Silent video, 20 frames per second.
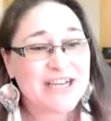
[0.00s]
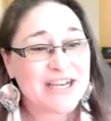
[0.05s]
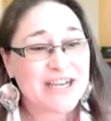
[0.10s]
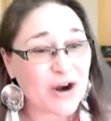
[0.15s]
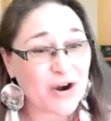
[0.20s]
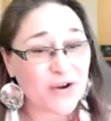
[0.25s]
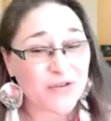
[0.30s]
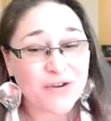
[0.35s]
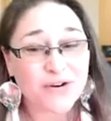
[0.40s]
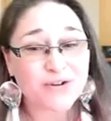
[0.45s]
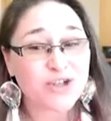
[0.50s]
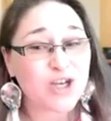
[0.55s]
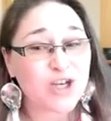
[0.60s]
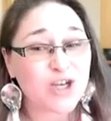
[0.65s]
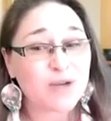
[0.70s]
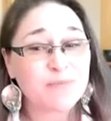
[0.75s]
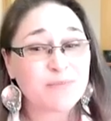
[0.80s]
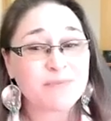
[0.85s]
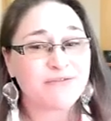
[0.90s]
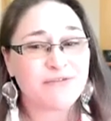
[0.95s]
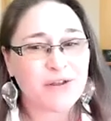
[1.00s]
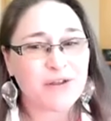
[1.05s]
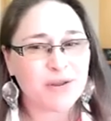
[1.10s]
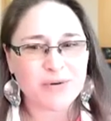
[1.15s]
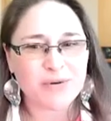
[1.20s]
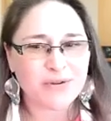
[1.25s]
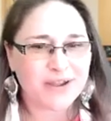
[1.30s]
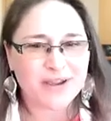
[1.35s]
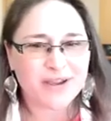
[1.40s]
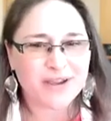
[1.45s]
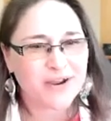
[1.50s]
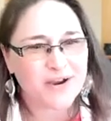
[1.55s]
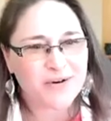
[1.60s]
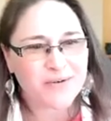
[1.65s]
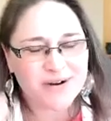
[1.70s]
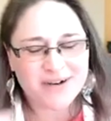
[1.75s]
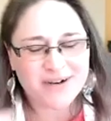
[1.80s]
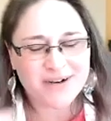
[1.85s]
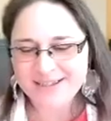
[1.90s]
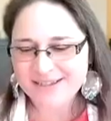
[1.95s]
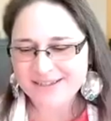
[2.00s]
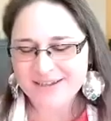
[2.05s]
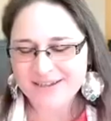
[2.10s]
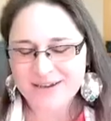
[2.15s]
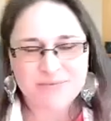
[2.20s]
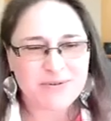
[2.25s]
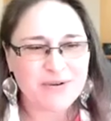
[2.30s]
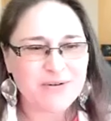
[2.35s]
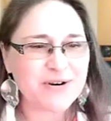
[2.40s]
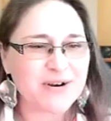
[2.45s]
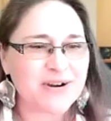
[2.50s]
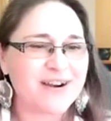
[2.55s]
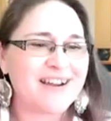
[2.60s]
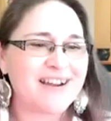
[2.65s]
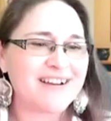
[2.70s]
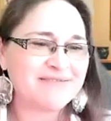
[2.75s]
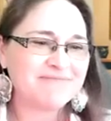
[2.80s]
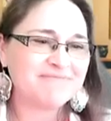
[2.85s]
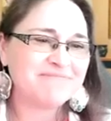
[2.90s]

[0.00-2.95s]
are there chips available that can go in its computer? Yeah.